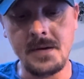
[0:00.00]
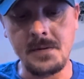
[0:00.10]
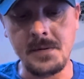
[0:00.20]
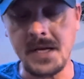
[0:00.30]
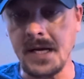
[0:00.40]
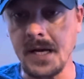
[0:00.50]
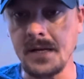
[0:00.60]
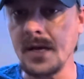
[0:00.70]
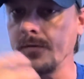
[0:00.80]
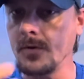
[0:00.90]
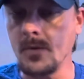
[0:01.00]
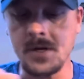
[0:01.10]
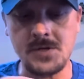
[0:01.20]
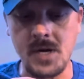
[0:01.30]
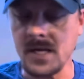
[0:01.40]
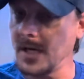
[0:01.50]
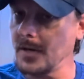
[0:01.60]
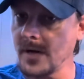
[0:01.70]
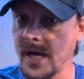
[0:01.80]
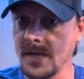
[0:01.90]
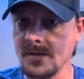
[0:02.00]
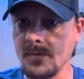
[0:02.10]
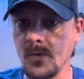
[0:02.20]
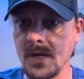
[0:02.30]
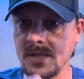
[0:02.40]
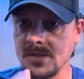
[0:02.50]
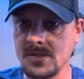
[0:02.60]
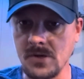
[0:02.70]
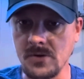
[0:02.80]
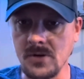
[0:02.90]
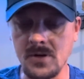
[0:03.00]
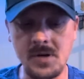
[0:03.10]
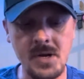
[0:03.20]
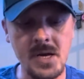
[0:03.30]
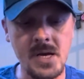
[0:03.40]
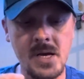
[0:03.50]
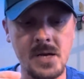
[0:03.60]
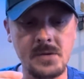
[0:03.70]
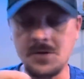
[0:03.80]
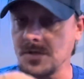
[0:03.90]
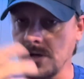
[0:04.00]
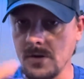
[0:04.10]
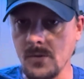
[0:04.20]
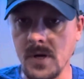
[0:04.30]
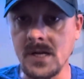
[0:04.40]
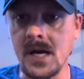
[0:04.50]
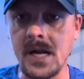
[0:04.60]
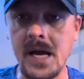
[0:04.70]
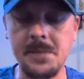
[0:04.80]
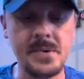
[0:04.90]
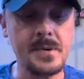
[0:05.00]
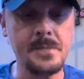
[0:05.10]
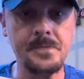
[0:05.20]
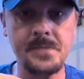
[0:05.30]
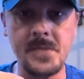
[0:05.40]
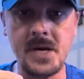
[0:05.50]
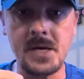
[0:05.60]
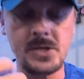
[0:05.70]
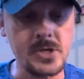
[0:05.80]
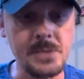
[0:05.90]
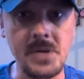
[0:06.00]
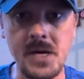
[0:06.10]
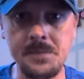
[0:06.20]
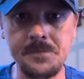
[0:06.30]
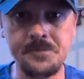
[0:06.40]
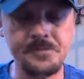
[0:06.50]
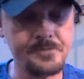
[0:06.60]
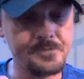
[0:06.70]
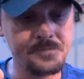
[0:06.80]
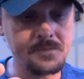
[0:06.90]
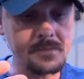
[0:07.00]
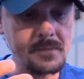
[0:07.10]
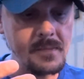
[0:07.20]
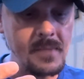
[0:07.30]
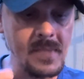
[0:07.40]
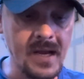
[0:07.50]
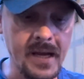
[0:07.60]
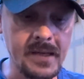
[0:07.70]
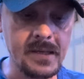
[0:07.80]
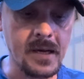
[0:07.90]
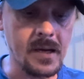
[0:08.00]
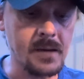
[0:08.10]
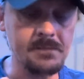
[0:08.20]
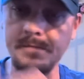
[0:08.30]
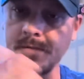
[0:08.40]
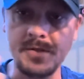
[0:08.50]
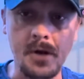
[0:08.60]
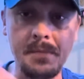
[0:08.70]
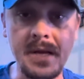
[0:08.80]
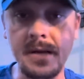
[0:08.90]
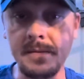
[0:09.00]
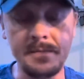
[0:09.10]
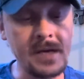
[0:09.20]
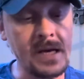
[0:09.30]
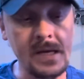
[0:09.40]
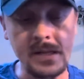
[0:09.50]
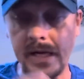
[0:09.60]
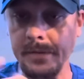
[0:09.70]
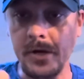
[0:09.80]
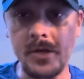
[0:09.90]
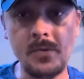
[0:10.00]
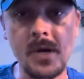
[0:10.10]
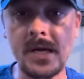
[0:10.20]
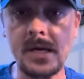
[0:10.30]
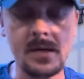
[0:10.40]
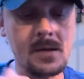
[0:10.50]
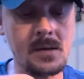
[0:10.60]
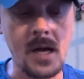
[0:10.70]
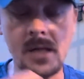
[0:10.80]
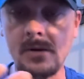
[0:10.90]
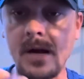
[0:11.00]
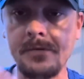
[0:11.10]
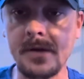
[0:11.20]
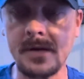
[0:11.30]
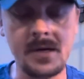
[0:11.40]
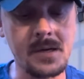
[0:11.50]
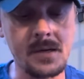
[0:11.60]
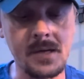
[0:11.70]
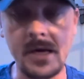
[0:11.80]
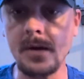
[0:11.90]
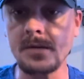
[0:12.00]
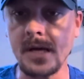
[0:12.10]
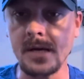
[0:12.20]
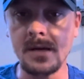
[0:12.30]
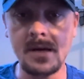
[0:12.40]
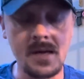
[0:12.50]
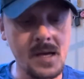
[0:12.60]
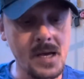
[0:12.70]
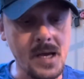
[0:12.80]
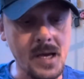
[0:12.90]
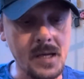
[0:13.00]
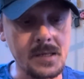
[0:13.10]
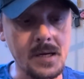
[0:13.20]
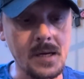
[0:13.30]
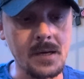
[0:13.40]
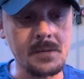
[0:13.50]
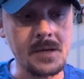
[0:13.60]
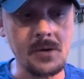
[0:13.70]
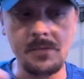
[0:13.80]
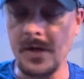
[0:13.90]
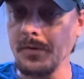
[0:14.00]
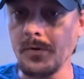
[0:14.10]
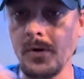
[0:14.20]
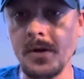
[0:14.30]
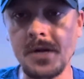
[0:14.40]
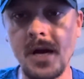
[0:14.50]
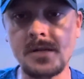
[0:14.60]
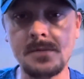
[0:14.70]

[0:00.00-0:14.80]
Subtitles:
But again, if you want to try to get your hands on one sooner, just go to the Whatnot app, look him up, and start bidding. Let him know you want to get a holographic Eotec, and he'll throw it on the auction